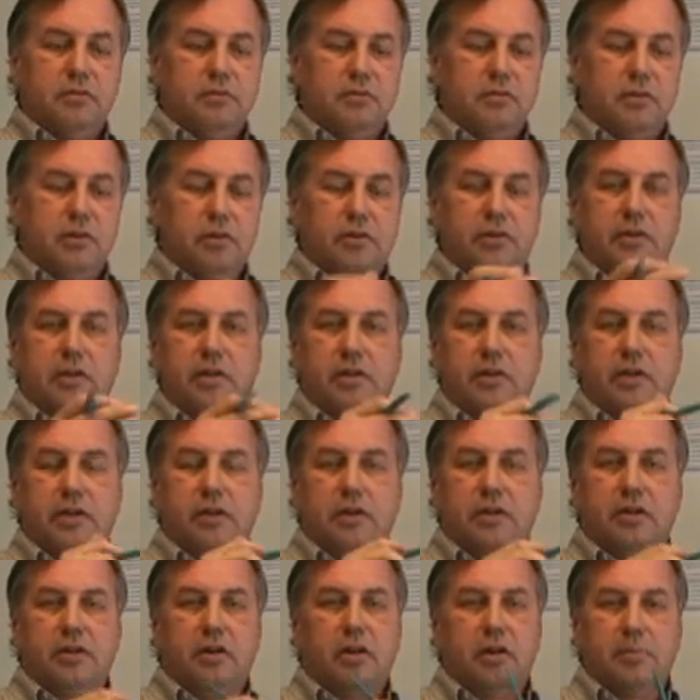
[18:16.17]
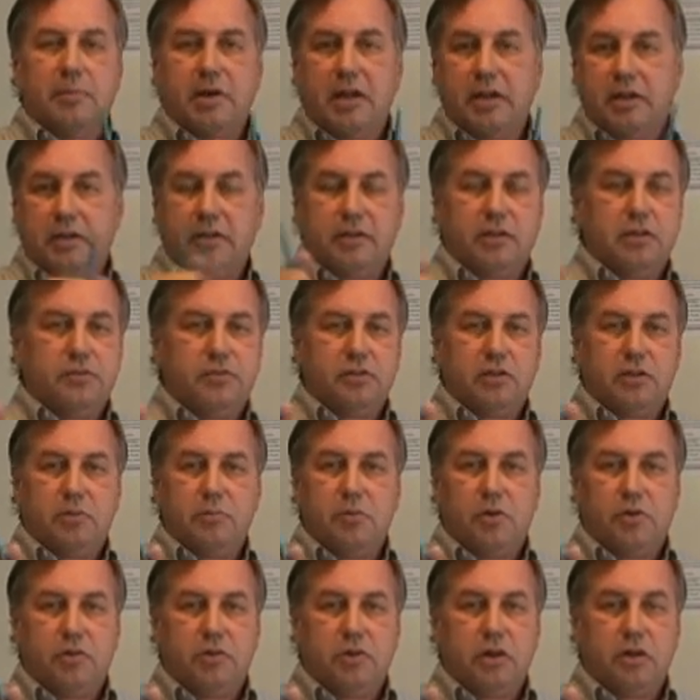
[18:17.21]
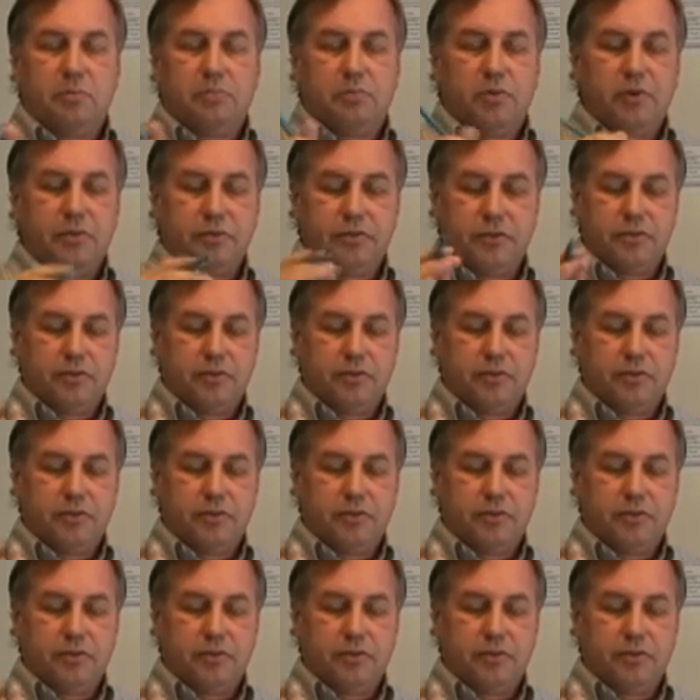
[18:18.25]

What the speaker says: it automatically gives you your motor outputs.